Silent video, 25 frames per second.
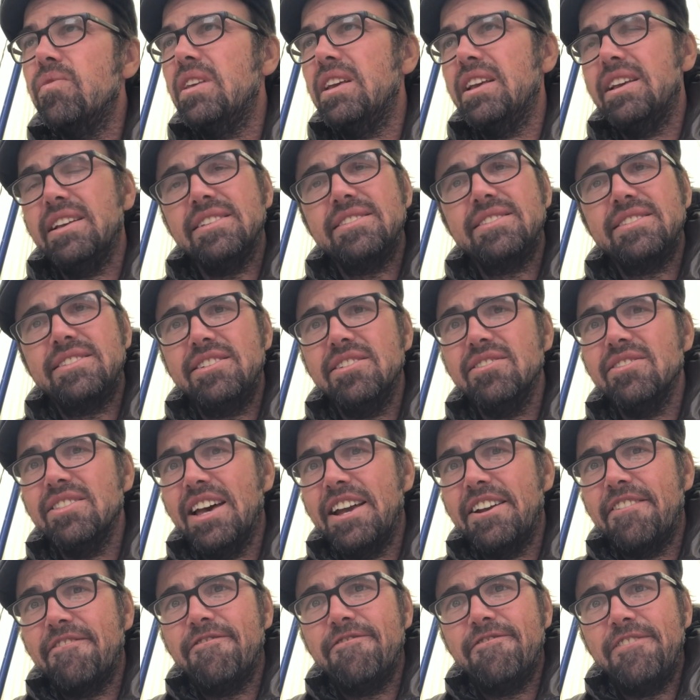is still
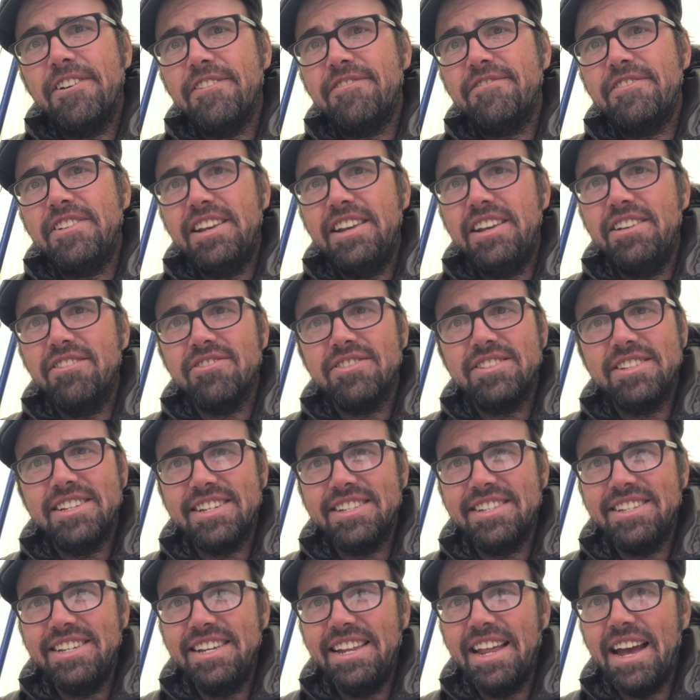like 15 or
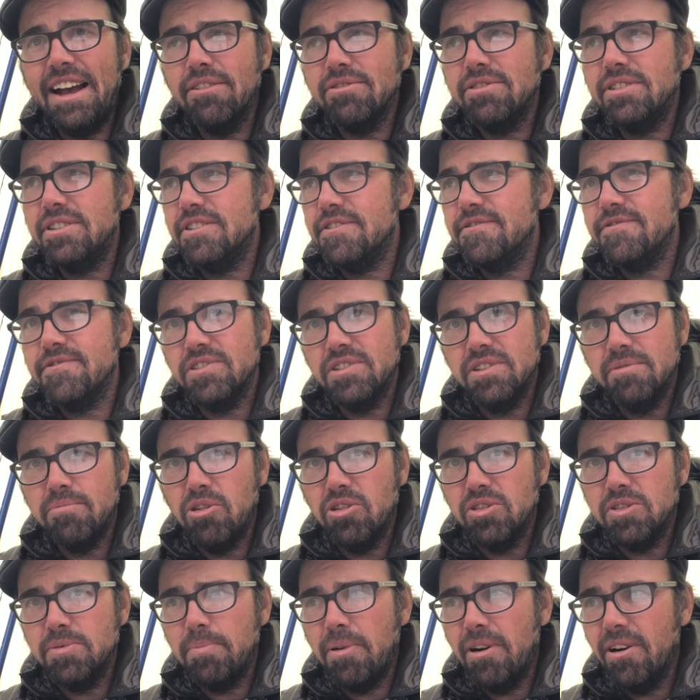16 ounces for the
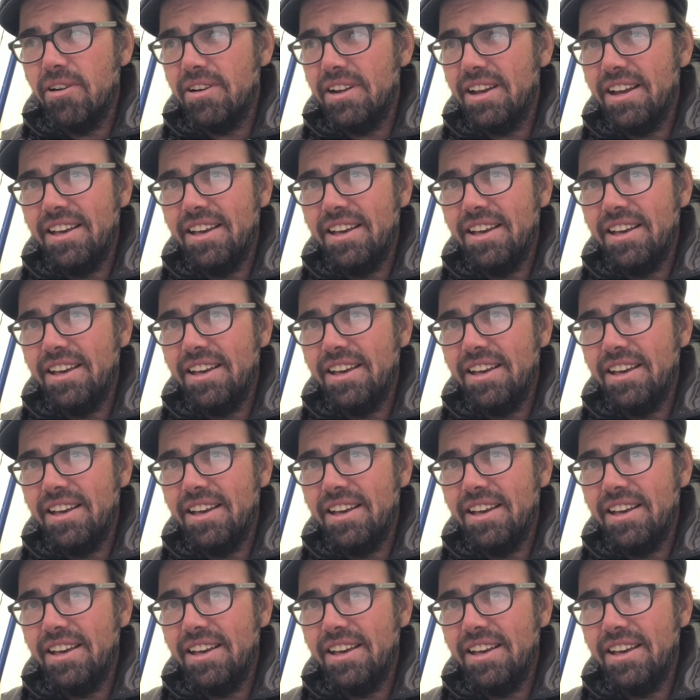most part.